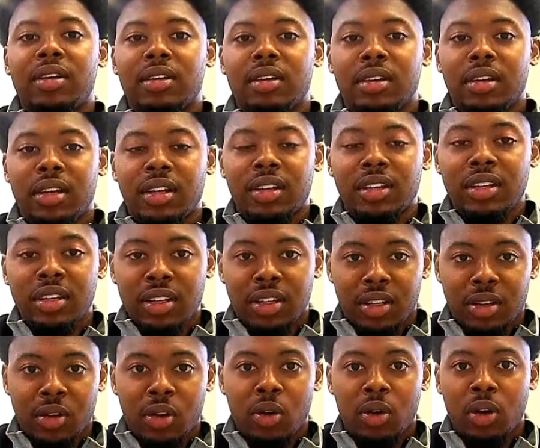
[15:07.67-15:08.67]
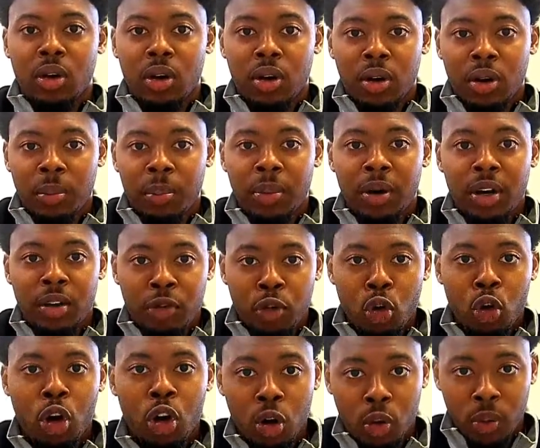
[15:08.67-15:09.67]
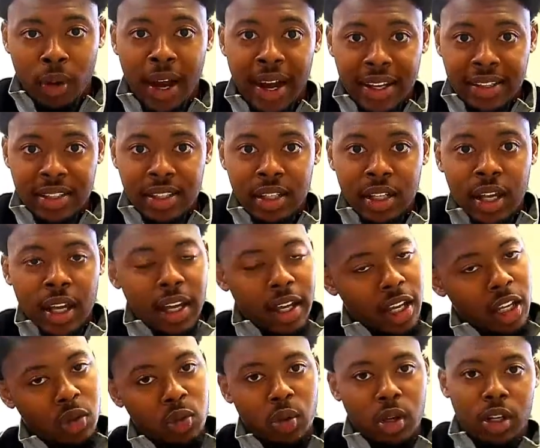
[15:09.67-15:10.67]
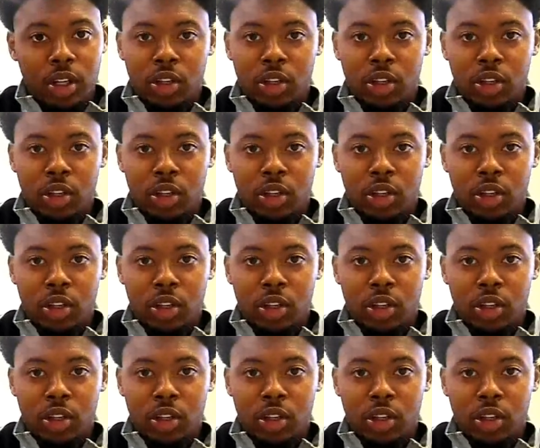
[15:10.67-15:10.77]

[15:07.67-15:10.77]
and look above your horizon, guess what?